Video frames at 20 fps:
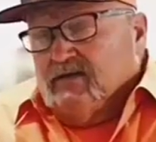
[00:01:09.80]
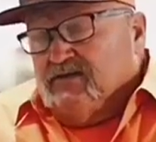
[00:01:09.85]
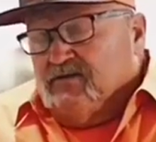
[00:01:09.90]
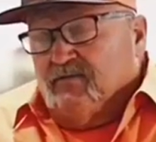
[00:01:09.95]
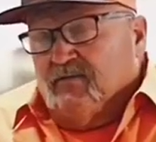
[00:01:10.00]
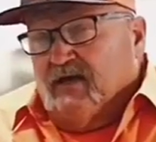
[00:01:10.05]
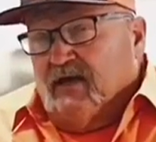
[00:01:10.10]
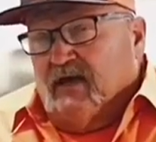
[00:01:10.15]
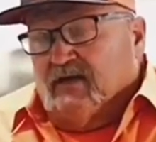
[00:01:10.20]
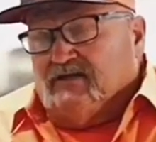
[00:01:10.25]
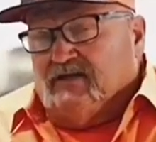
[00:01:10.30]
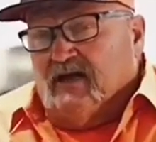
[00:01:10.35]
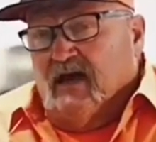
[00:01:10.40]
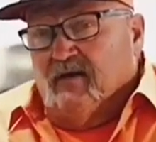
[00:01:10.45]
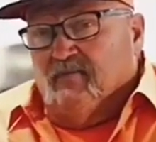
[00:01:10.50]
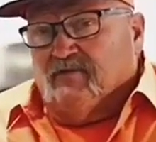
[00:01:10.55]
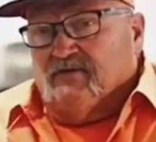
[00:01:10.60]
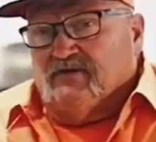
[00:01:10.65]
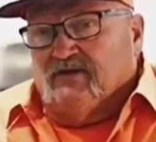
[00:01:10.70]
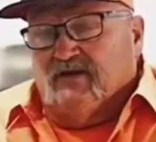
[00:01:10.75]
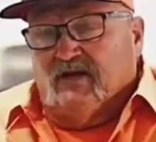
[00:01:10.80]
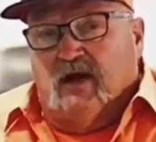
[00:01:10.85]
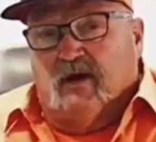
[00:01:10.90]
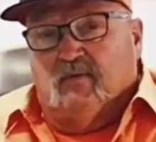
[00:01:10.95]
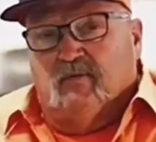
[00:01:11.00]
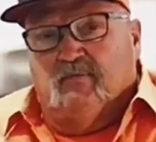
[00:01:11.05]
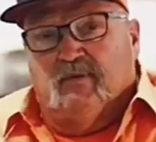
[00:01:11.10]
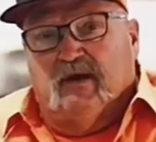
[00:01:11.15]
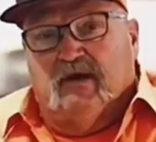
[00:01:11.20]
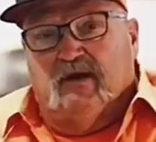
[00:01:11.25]
Some of the examples of
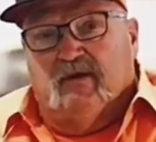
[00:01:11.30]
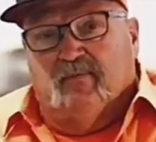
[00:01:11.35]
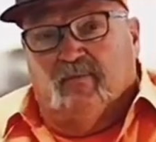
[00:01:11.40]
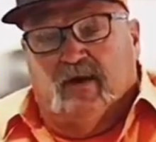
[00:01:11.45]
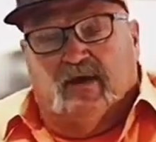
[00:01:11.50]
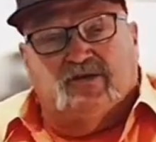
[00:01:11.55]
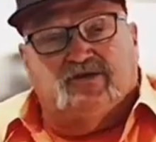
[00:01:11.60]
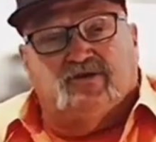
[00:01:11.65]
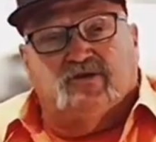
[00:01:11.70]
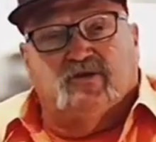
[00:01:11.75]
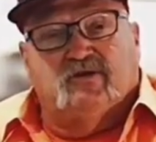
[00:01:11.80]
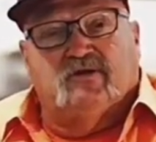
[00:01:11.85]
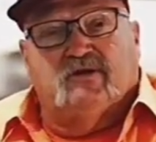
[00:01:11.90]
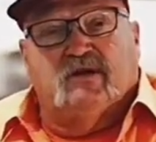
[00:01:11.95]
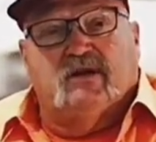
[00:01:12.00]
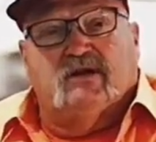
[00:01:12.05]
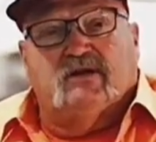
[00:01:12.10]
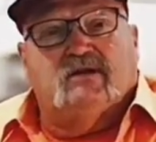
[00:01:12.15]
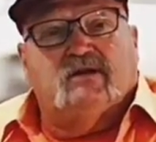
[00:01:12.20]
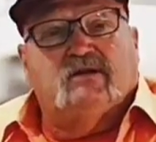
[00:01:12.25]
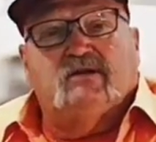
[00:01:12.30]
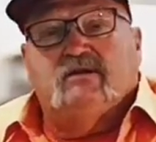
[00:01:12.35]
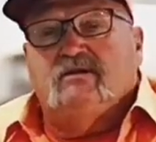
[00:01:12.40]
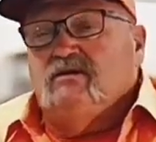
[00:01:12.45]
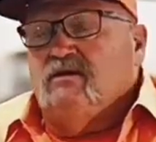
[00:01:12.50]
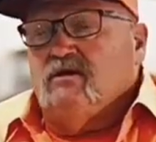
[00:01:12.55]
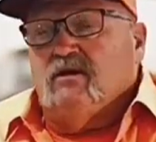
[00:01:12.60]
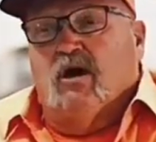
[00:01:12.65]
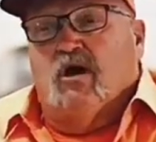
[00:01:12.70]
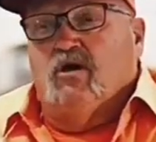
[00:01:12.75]
that would be to make sure that
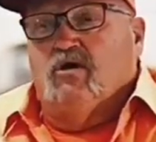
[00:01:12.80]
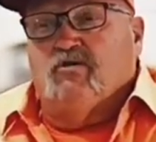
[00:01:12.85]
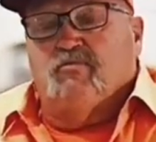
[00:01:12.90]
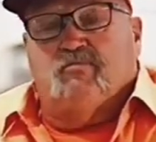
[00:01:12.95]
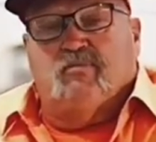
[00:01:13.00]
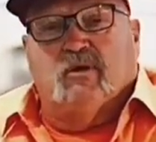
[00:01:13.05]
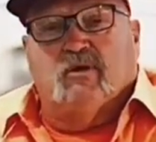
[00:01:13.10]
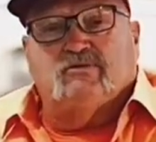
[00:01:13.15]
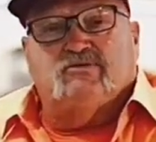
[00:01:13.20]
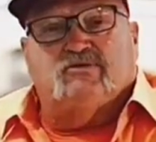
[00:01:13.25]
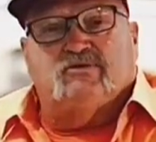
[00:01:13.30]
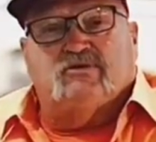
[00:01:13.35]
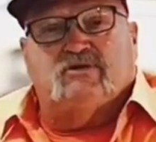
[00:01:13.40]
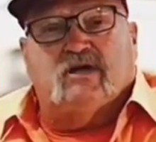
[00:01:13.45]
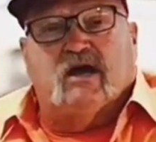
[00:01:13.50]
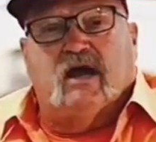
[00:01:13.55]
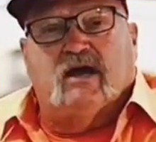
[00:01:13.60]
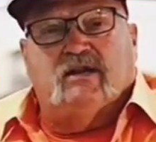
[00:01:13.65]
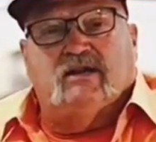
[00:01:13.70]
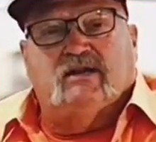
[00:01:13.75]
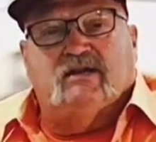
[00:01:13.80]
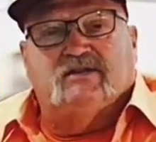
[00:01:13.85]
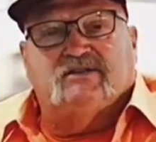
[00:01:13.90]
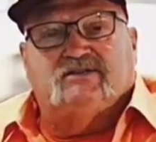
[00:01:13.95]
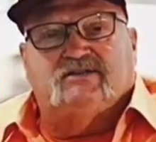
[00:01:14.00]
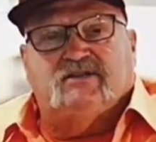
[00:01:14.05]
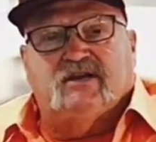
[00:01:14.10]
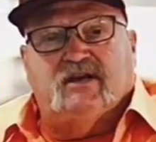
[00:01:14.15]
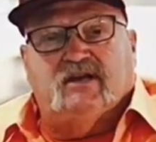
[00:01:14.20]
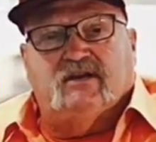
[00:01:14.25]
all the bolts are tight in
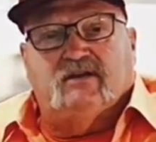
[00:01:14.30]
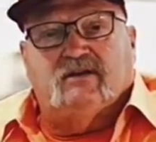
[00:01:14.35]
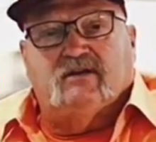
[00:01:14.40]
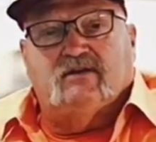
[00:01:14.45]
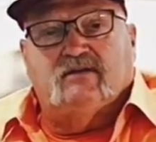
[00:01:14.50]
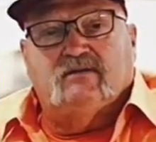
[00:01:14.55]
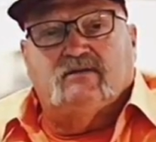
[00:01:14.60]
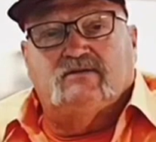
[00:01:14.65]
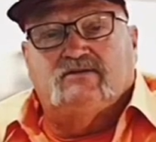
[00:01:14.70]
his seat.